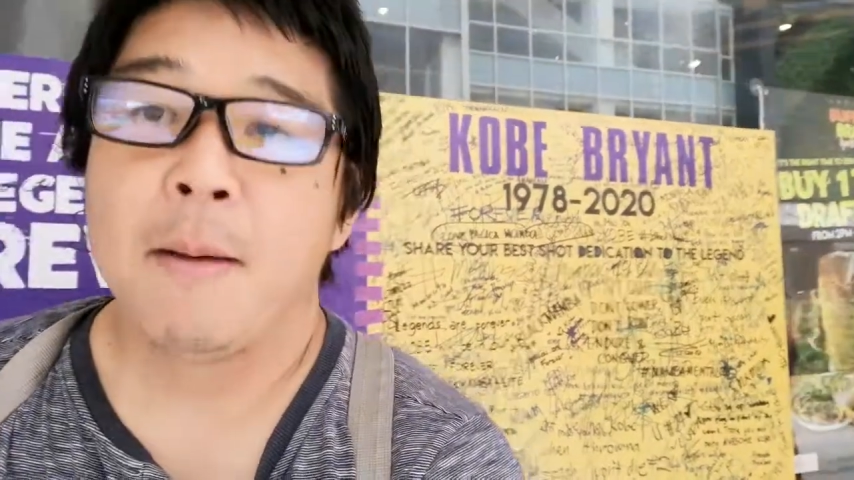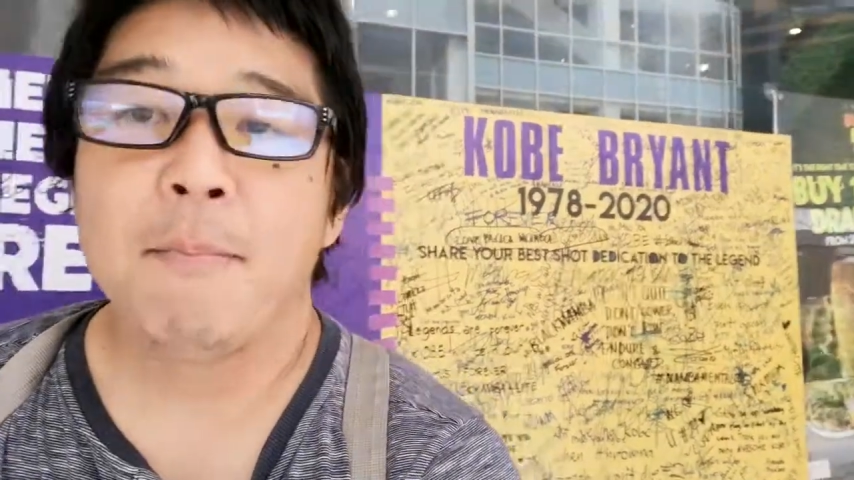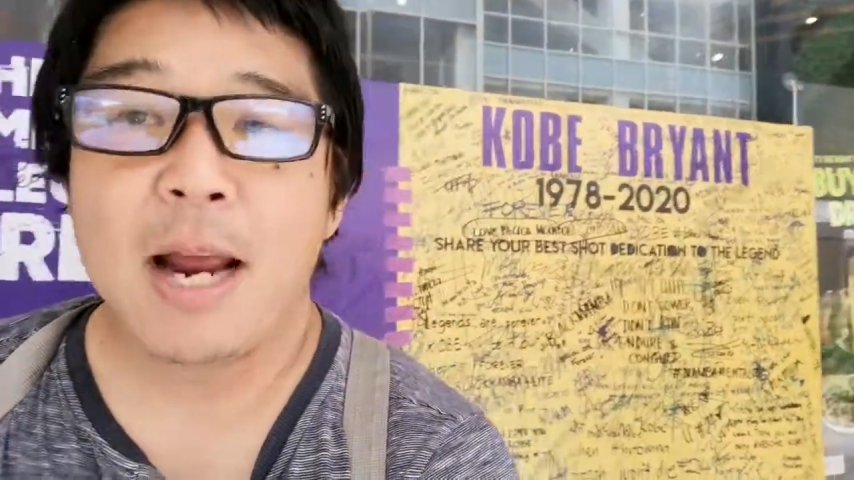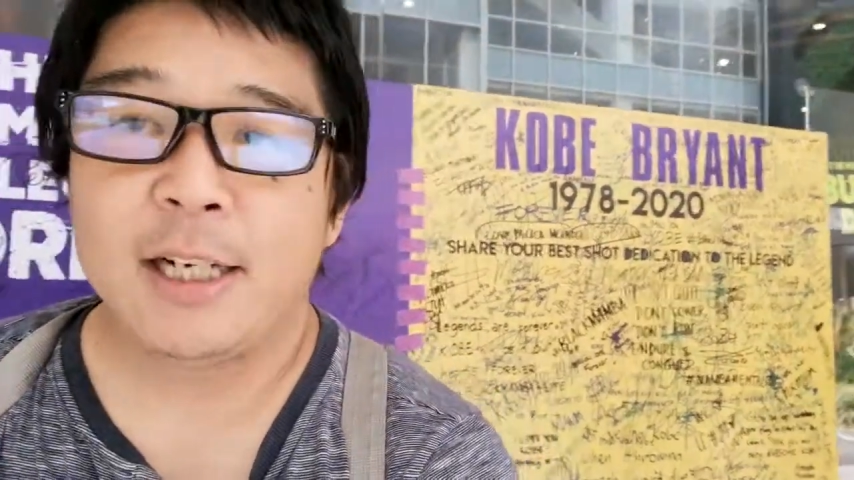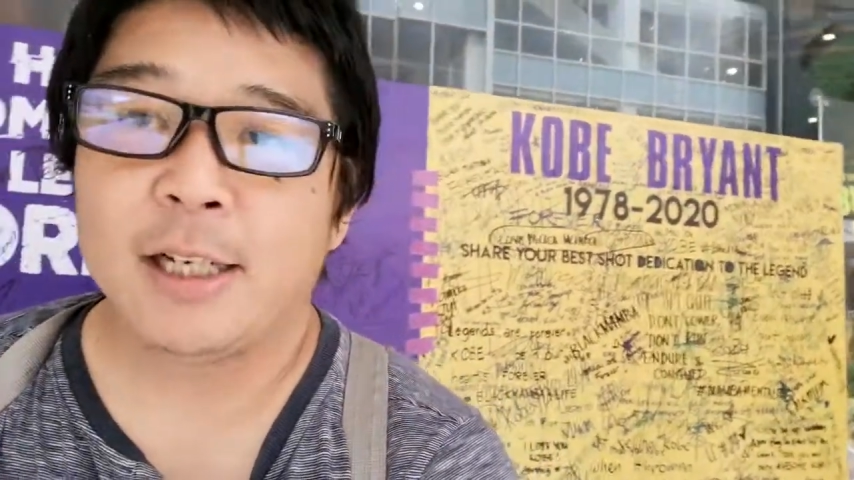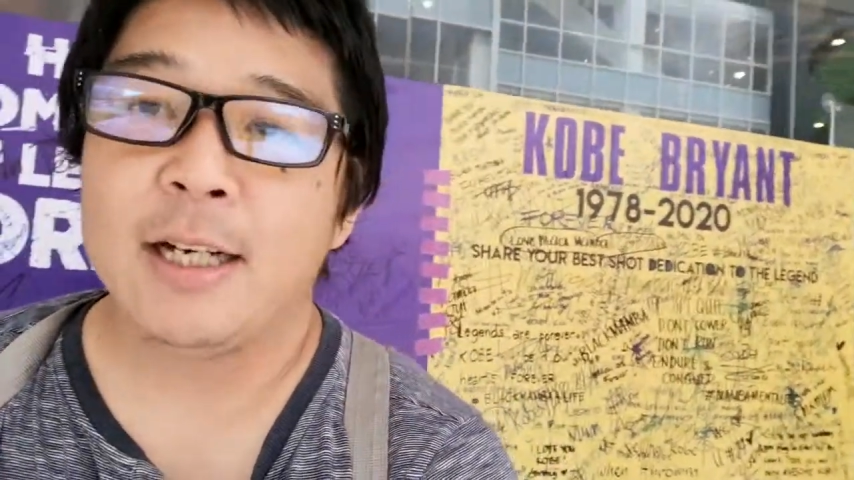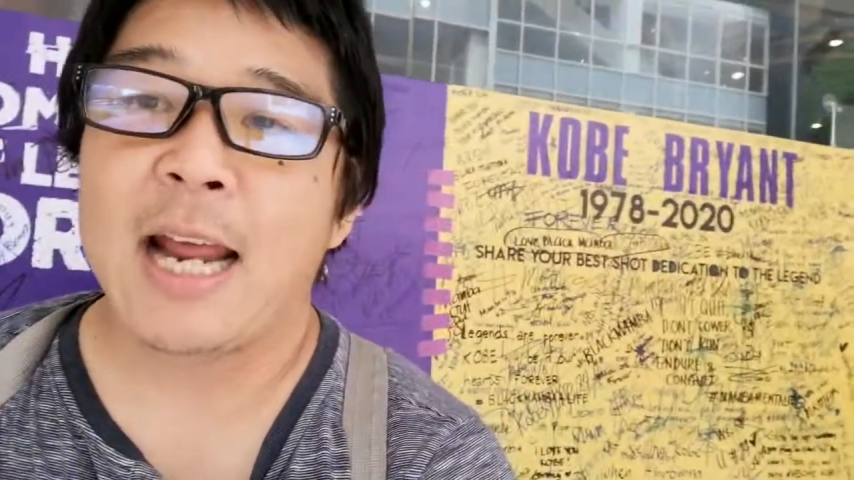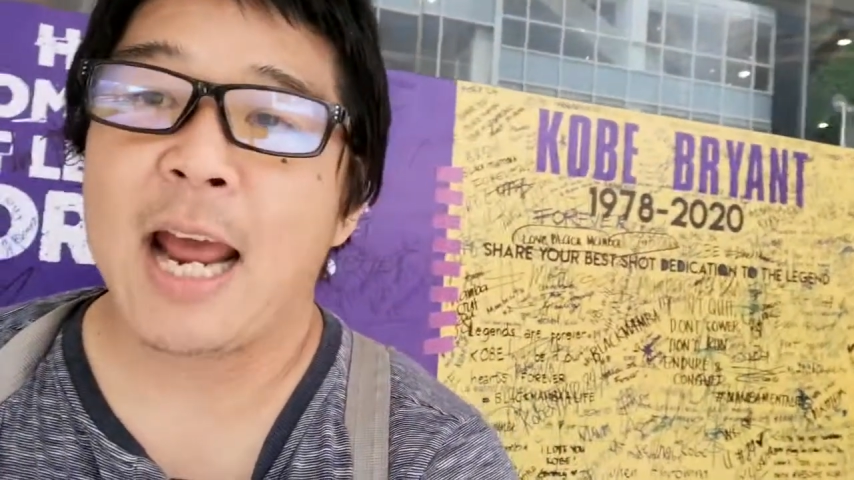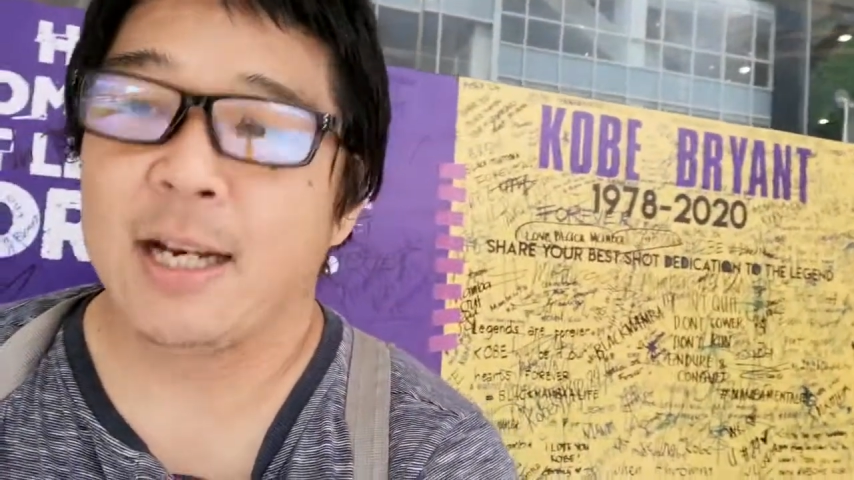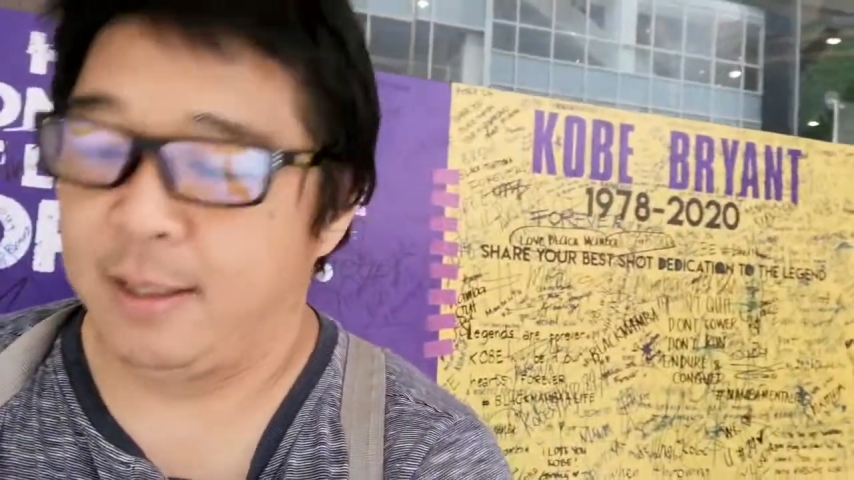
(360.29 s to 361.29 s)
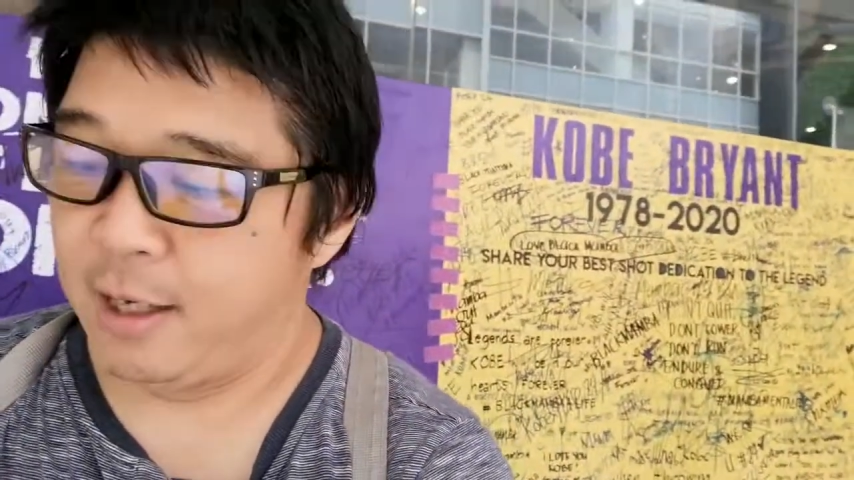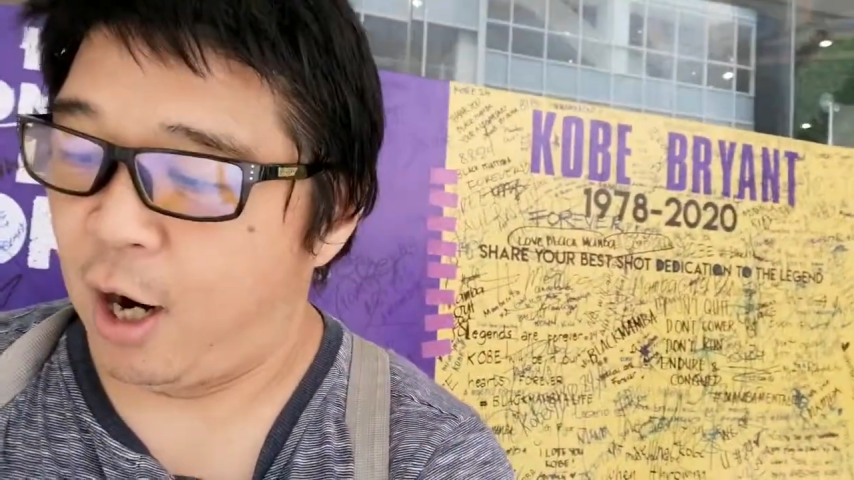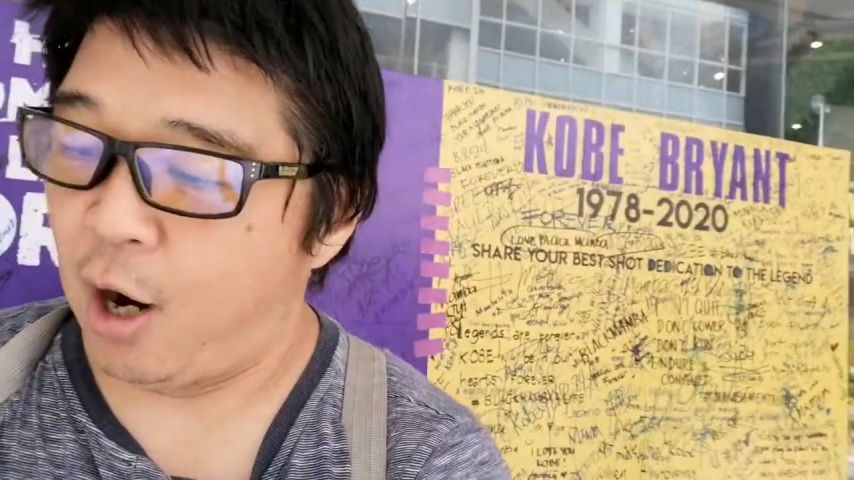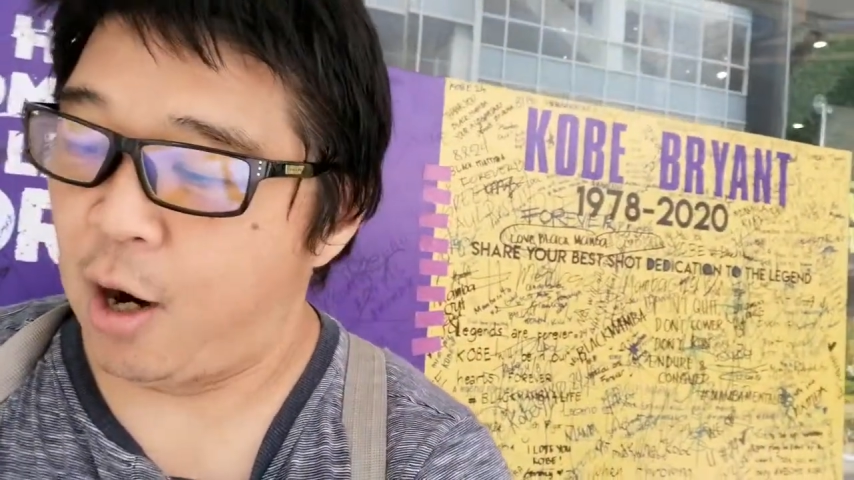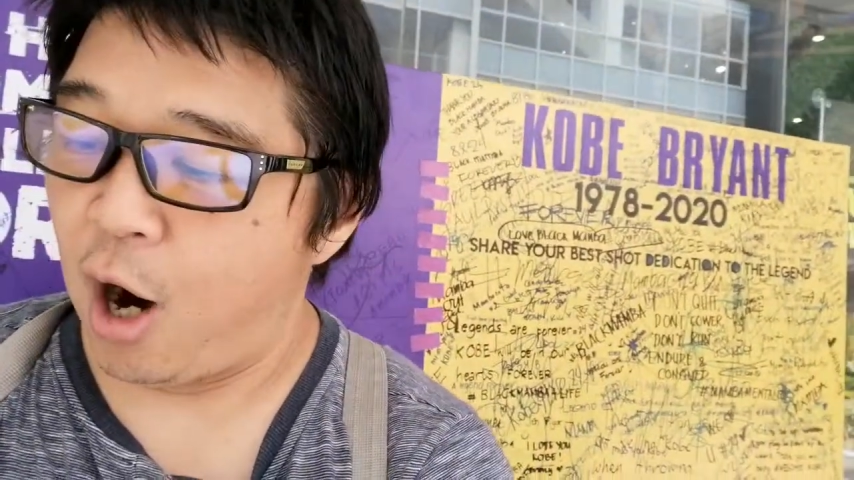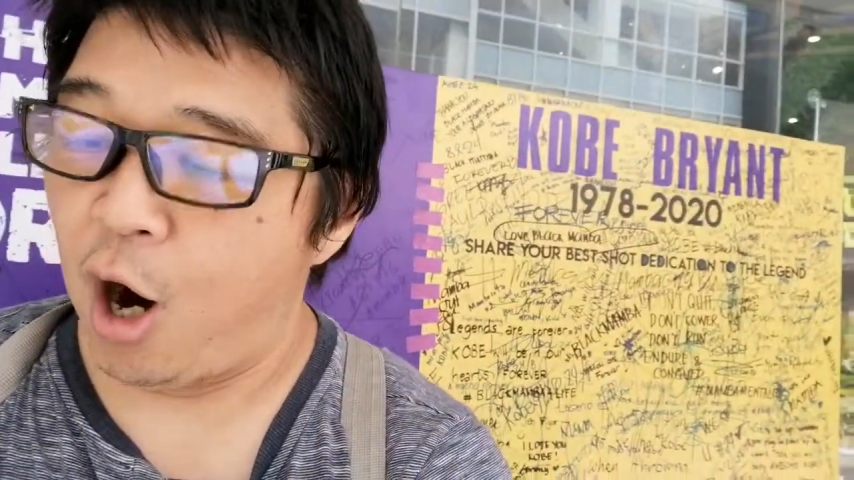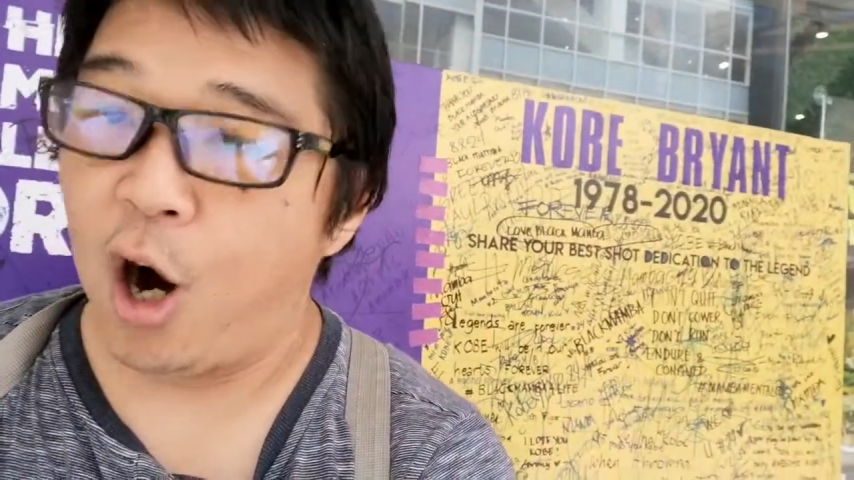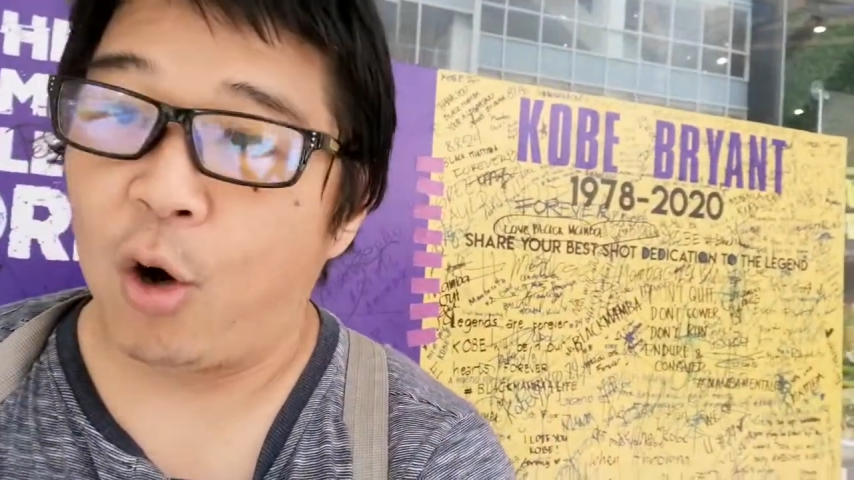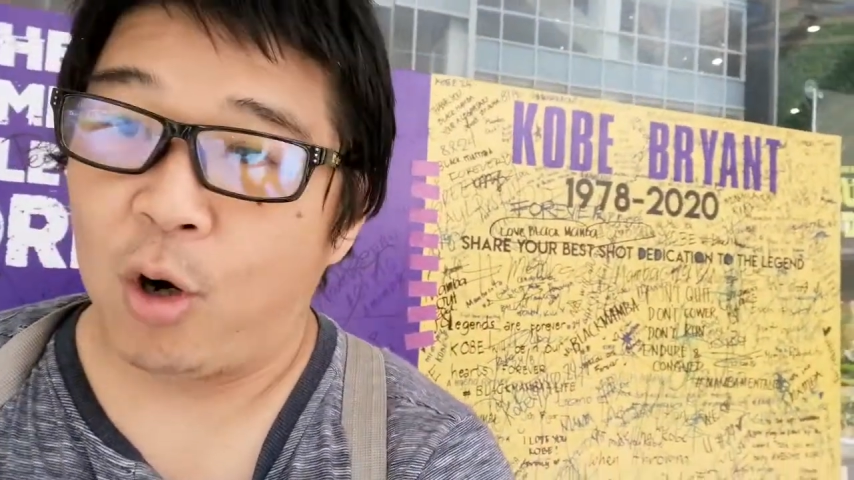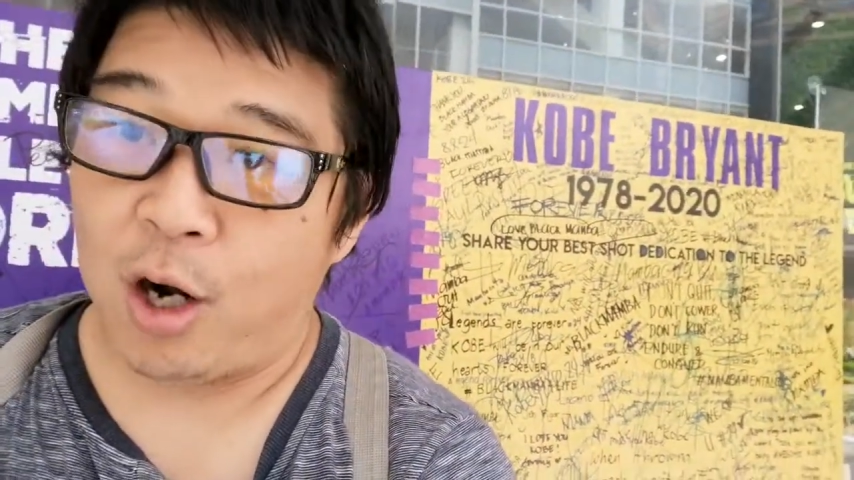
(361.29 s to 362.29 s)
mentioned that
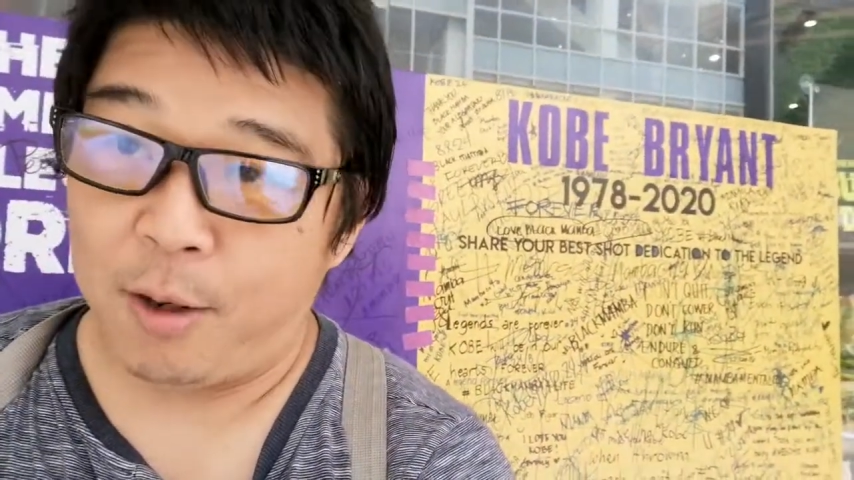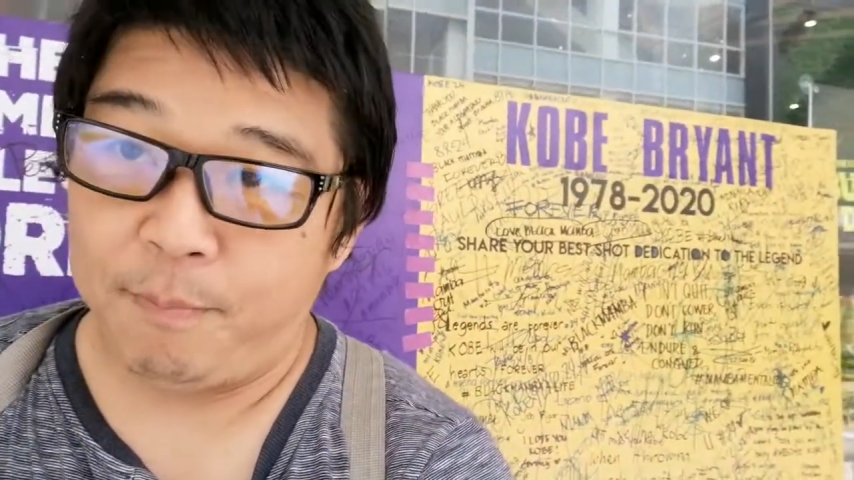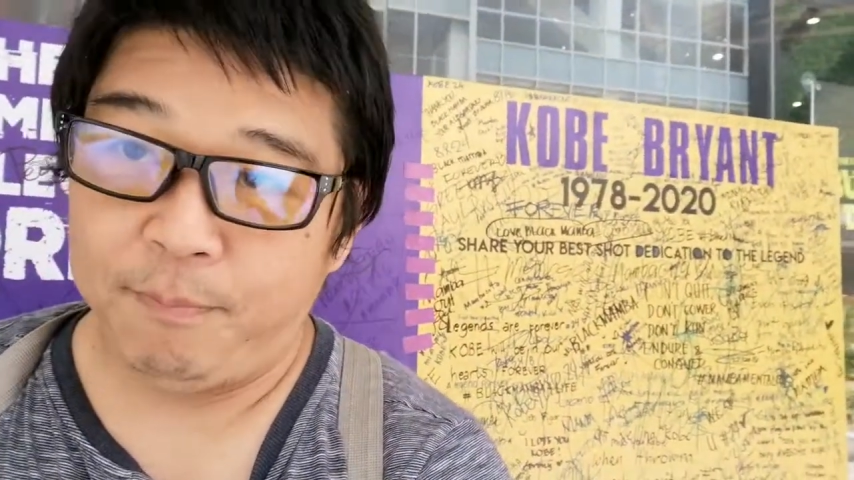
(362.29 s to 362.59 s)
Ara